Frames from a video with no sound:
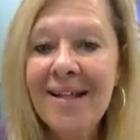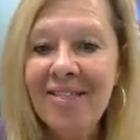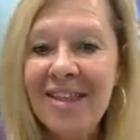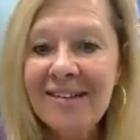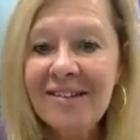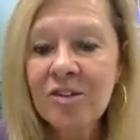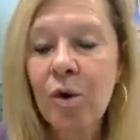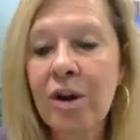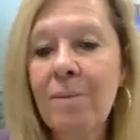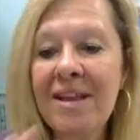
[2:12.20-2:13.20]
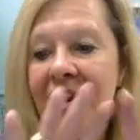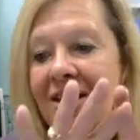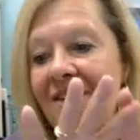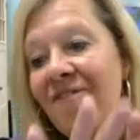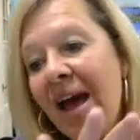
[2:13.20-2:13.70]
this is going to be the
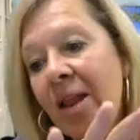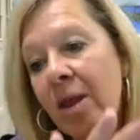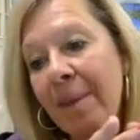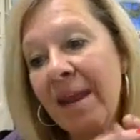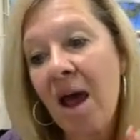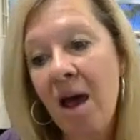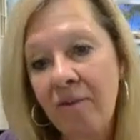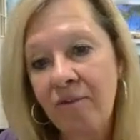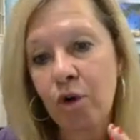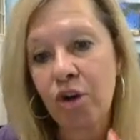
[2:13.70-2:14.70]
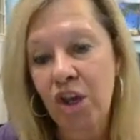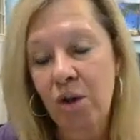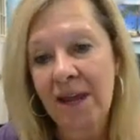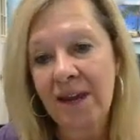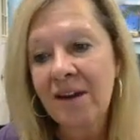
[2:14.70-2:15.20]
development of your
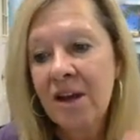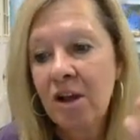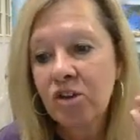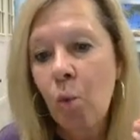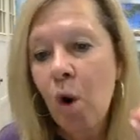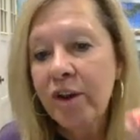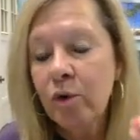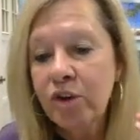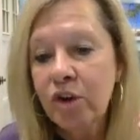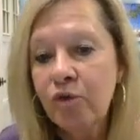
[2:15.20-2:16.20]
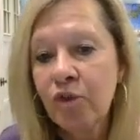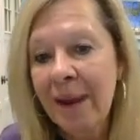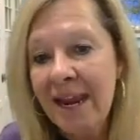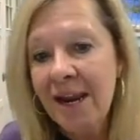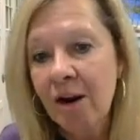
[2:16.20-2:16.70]
unit. So what you'll do from
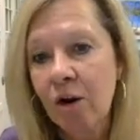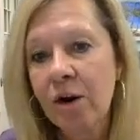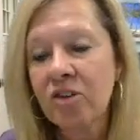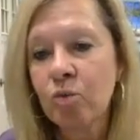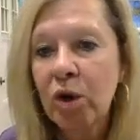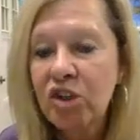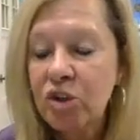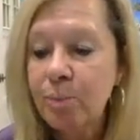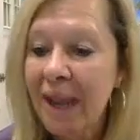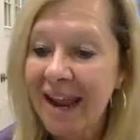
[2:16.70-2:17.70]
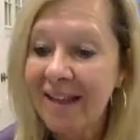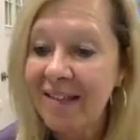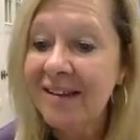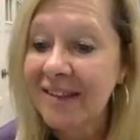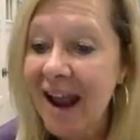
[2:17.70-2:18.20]
here is, once you plan
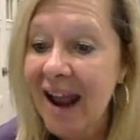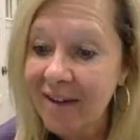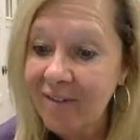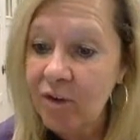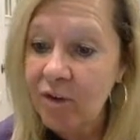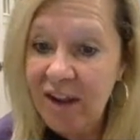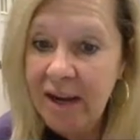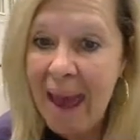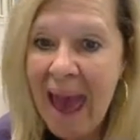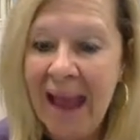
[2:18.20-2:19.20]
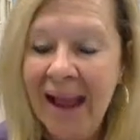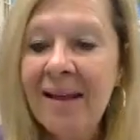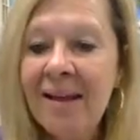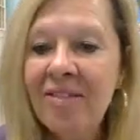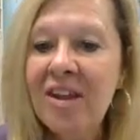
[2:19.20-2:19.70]
this and I give you feedback,
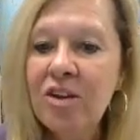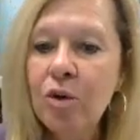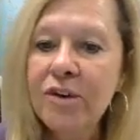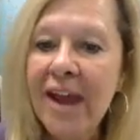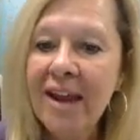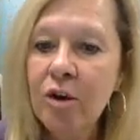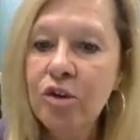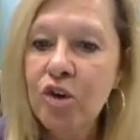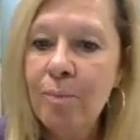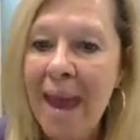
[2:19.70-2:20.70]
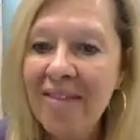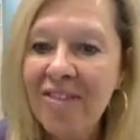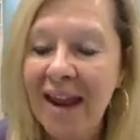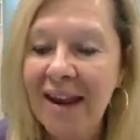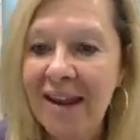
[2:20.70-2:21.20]
then you'll take your 2
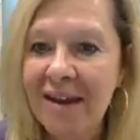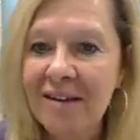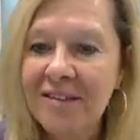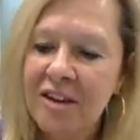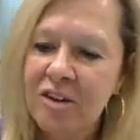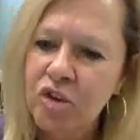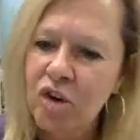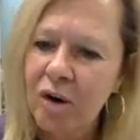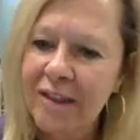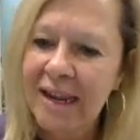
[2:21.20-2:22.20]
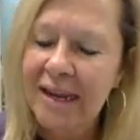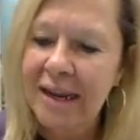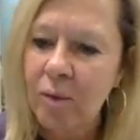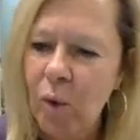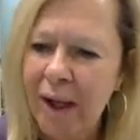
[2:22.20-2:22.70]
math ideas and you'll start
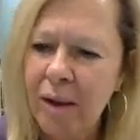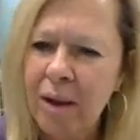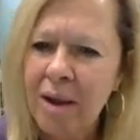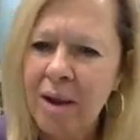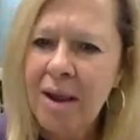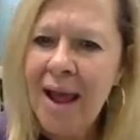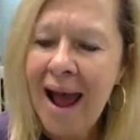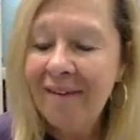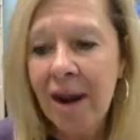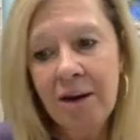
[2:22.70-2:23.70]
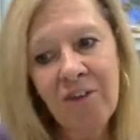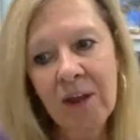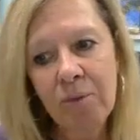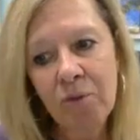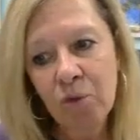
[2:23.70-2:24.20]
thinking, well, I've got to
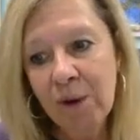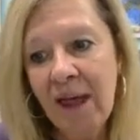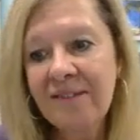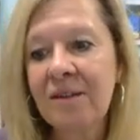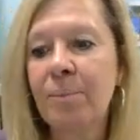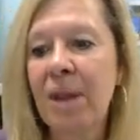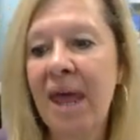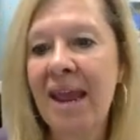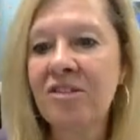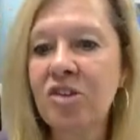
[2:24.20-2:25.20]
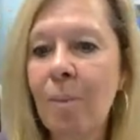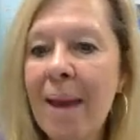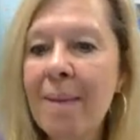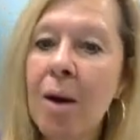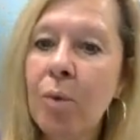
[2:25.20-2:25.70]
develop 3 lesson plans. So
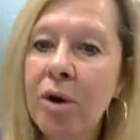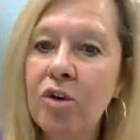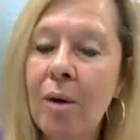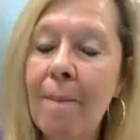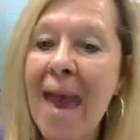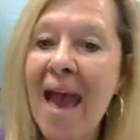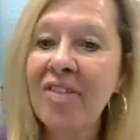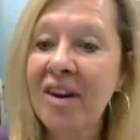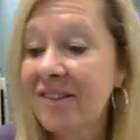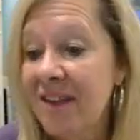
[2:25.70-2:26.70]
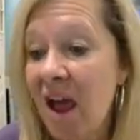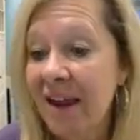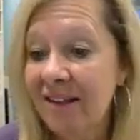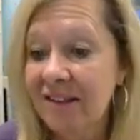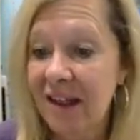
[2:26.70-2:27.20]
maybe I want to do a math and a
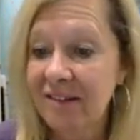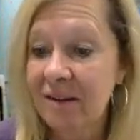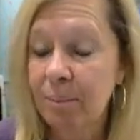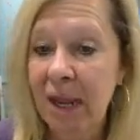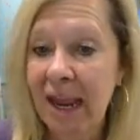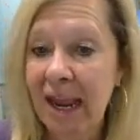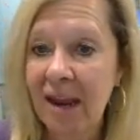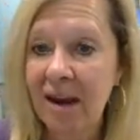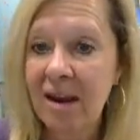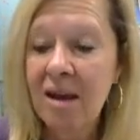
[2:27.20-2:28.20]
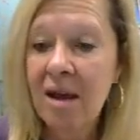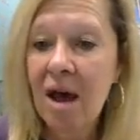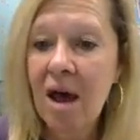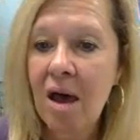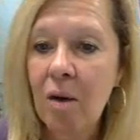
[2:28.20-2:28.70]
science lesson plan
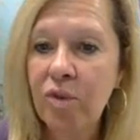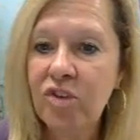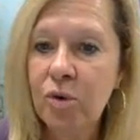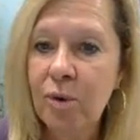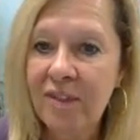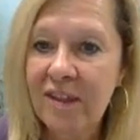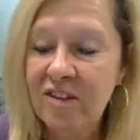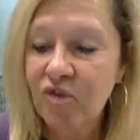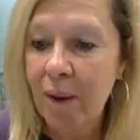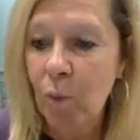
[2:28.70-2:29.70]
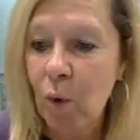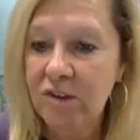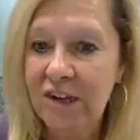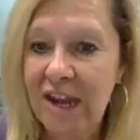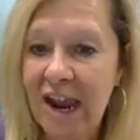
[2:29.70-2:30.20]
with 2 of these
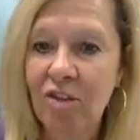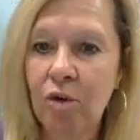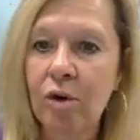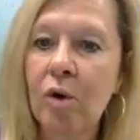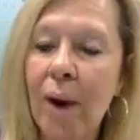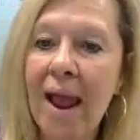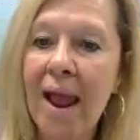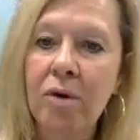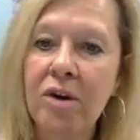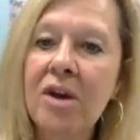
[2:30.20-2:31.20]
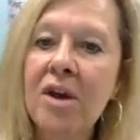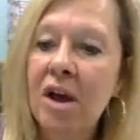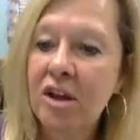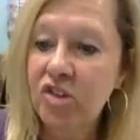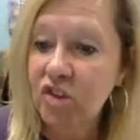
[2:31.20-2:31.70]
frameworks together around
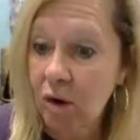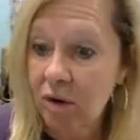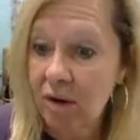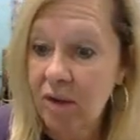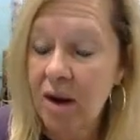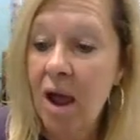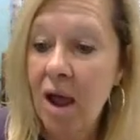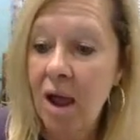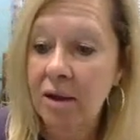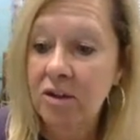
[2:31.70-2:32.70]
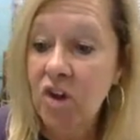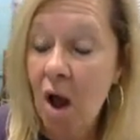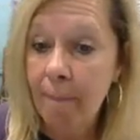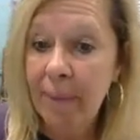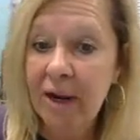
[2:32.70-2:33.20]
a certain
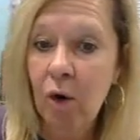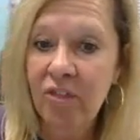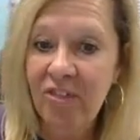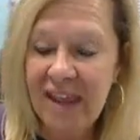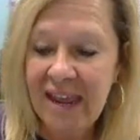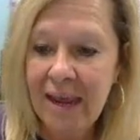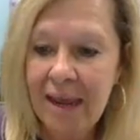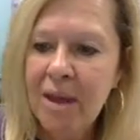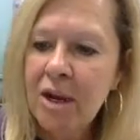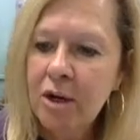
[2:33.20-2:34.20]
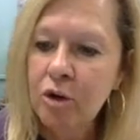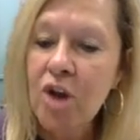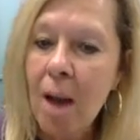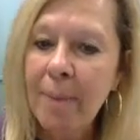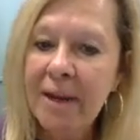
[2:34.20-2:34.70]
topic or theme. Your
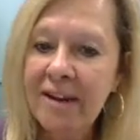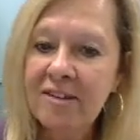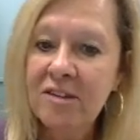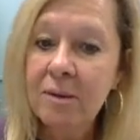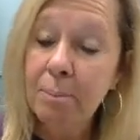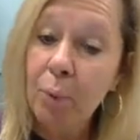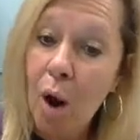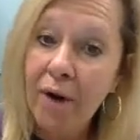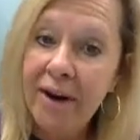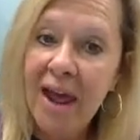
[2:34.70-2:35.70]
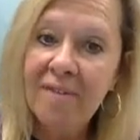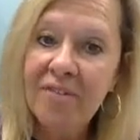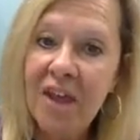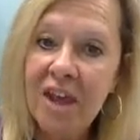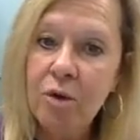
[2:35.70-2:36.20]
topic needs to be broad
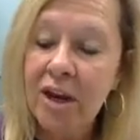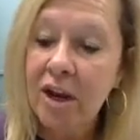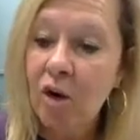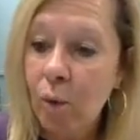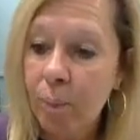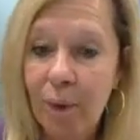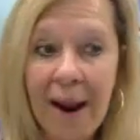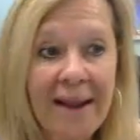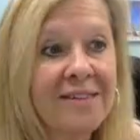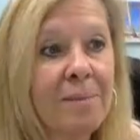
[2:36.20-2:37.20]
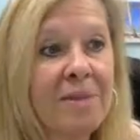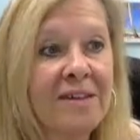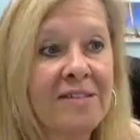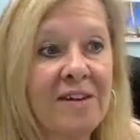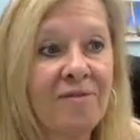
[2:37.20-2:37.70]
enough that you can incorporate some of
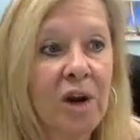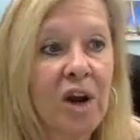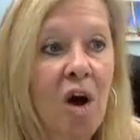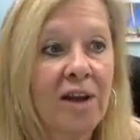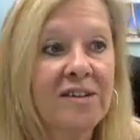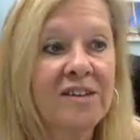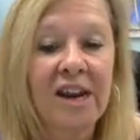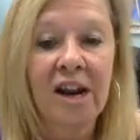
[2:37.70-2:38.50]
these different content